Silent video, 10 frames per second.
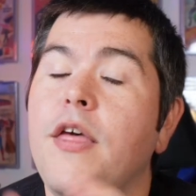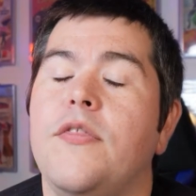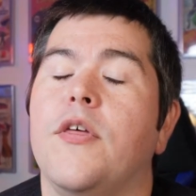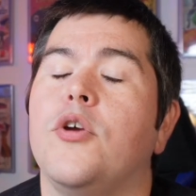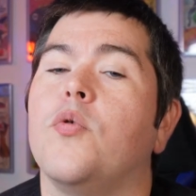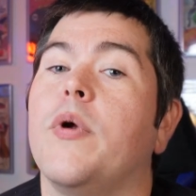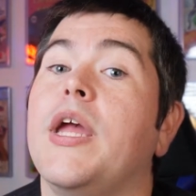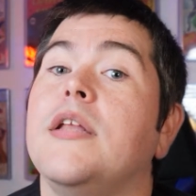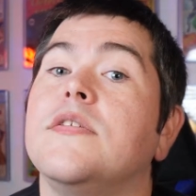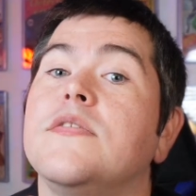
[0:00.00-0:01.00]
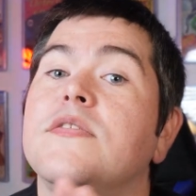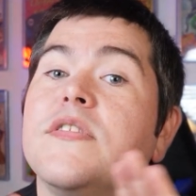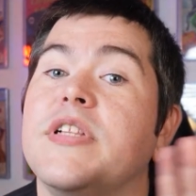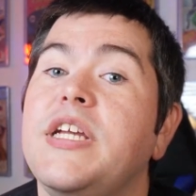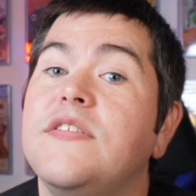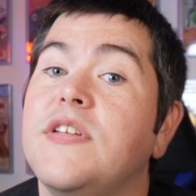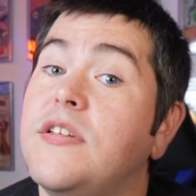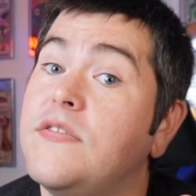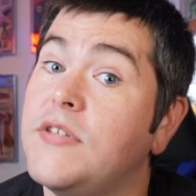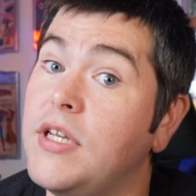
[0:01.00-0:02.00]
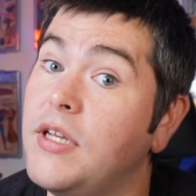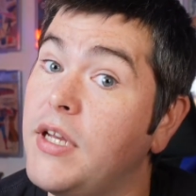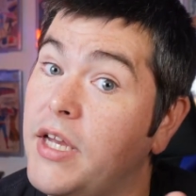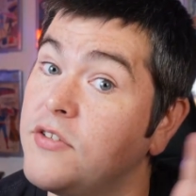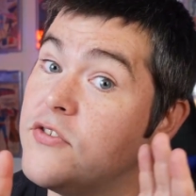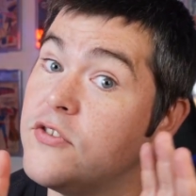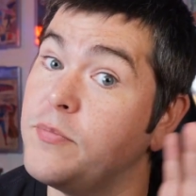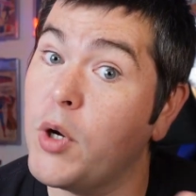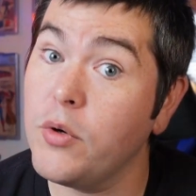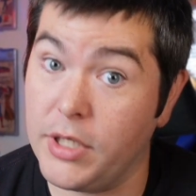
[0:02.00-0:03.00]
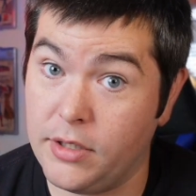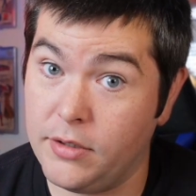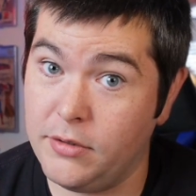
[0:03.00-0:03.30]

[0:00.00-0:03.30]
The great sleazy C has spoken.